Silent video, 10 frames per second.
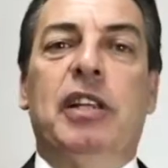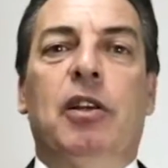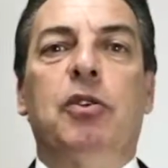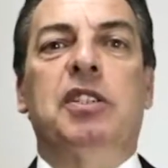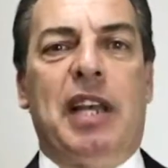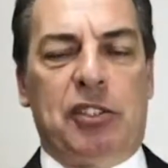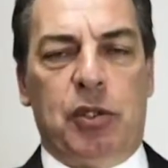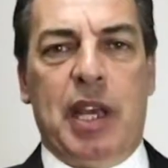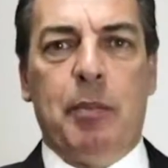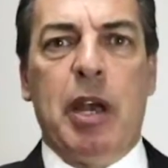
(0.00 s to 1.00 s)
A loan. It's
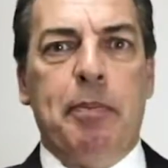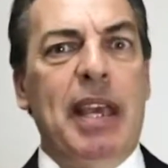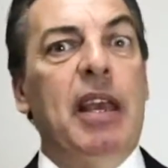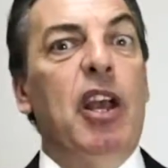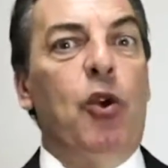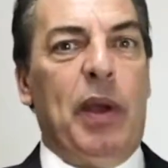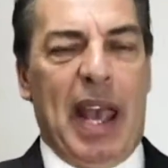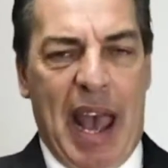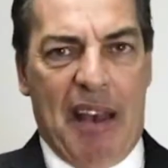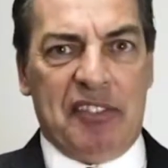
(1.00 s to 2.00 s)
actually M I P. We
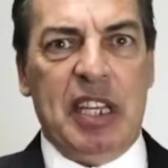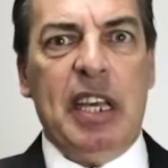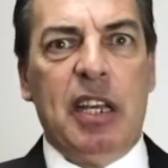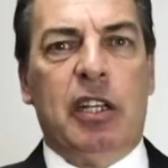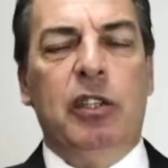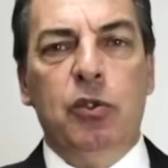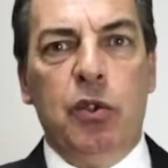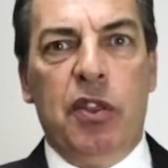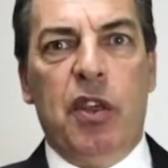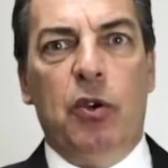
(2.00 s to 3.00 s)
have to
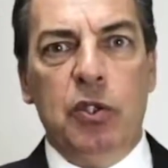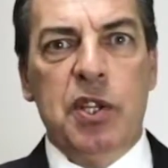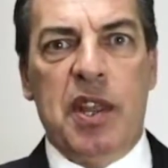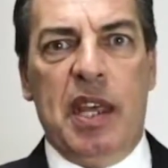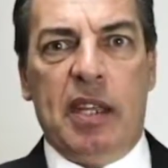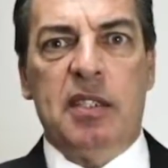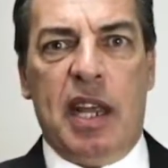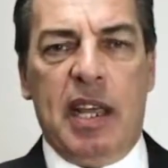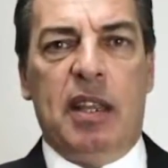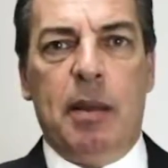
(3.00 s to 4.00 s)
include those
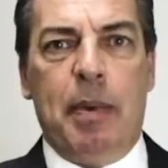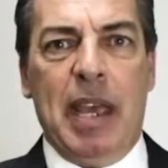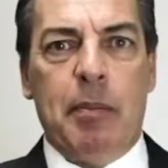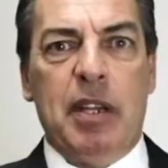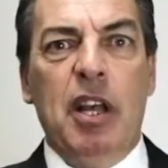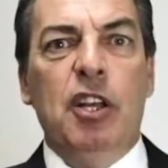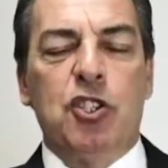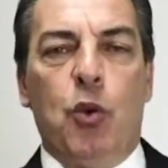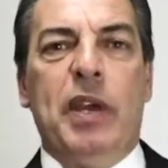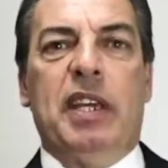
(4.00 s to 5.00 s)
things in the payment
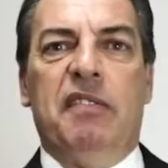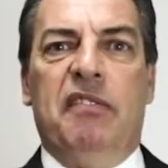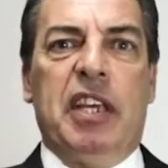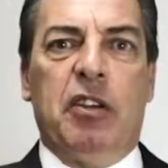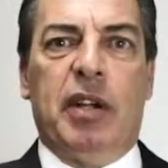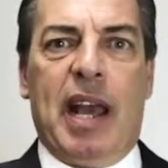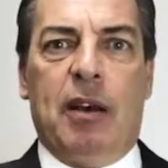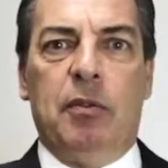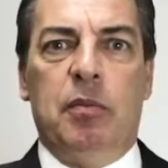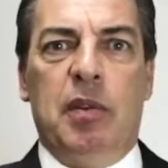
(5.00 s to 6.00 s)
so we can figure it
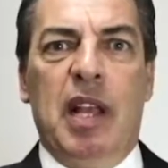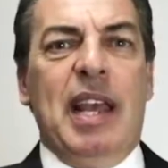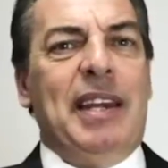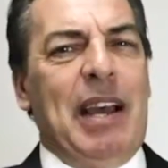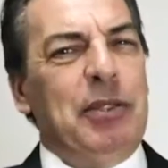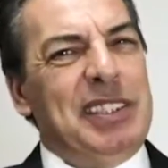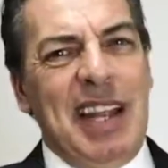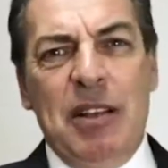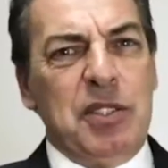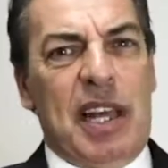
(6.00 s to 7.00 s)
out. Now, it
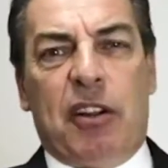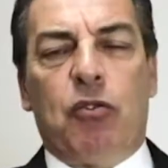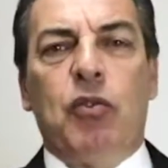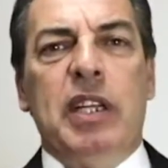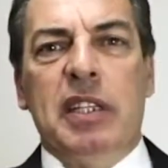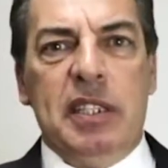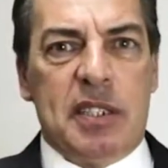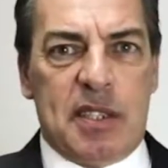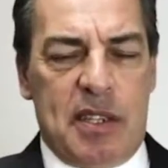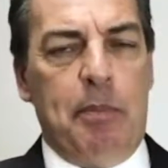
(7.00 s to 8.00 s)
sounds like a really
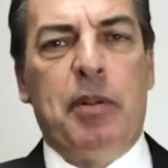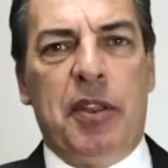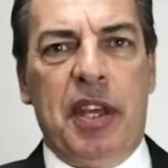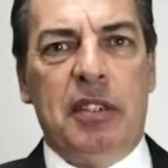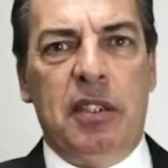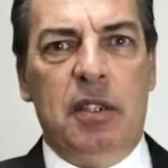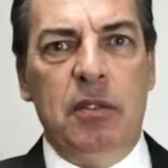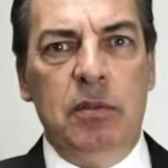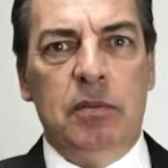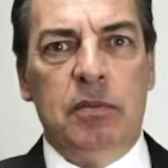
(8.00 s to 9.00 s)
simple thing to
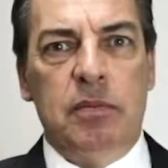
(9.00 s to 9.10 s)
do.